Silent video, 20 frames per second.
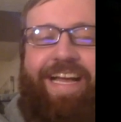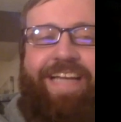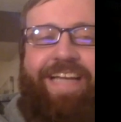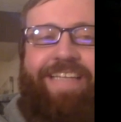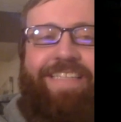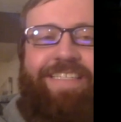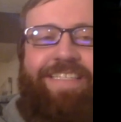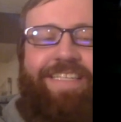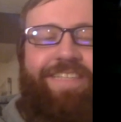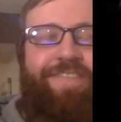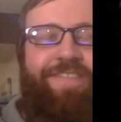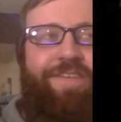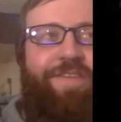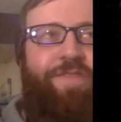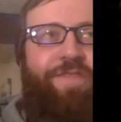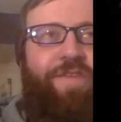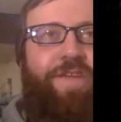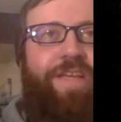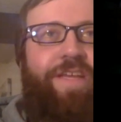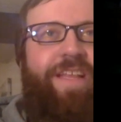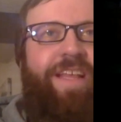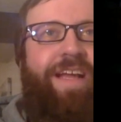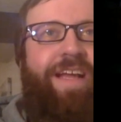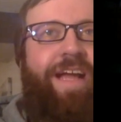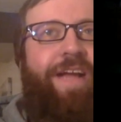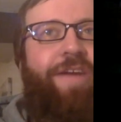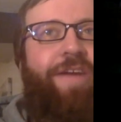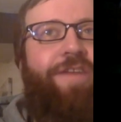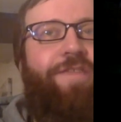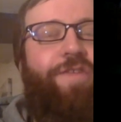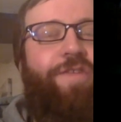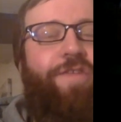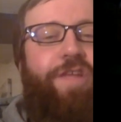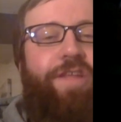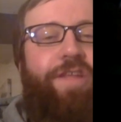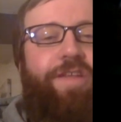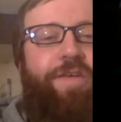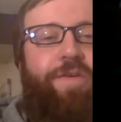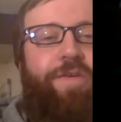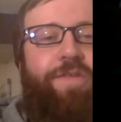I had to censor. It was funny. Like I could have just
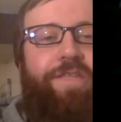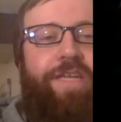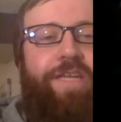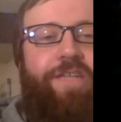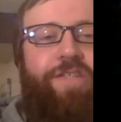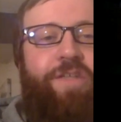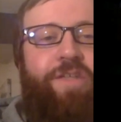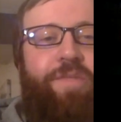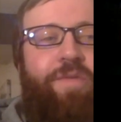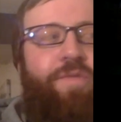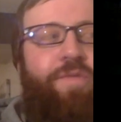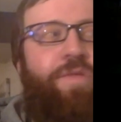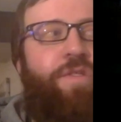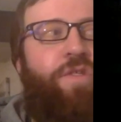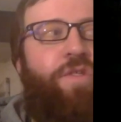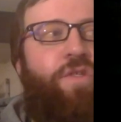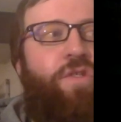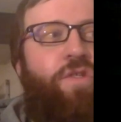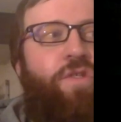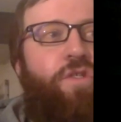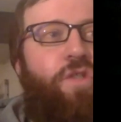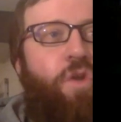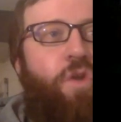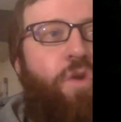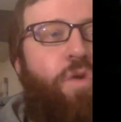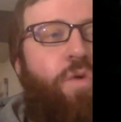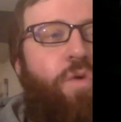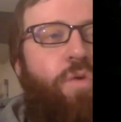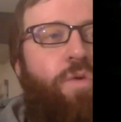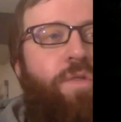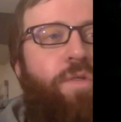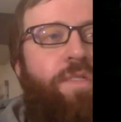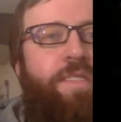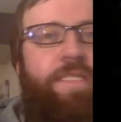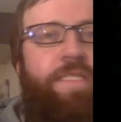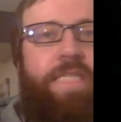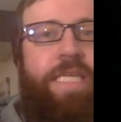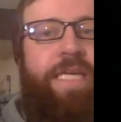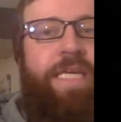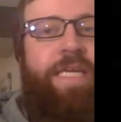cut out the whole section, but it was so
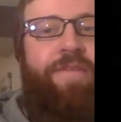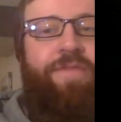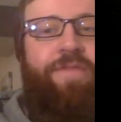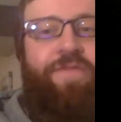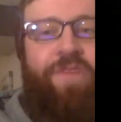stinking